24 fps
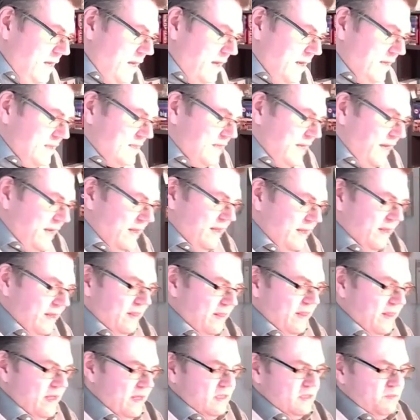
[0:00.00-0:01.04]
exactly
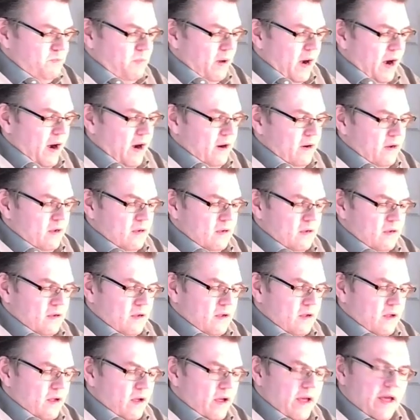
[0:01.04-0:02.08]
this part
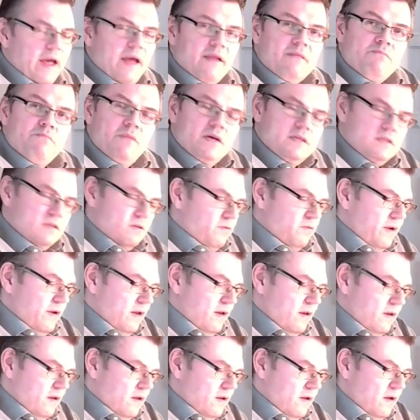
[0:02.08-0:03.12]
at my
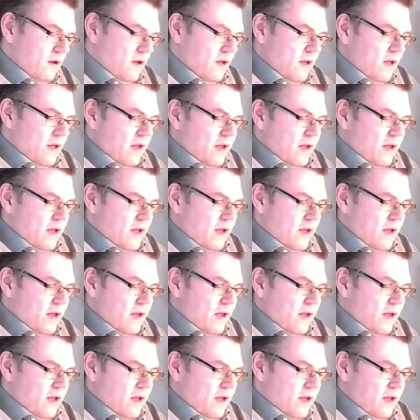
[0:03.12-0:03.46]
screen. Yeah?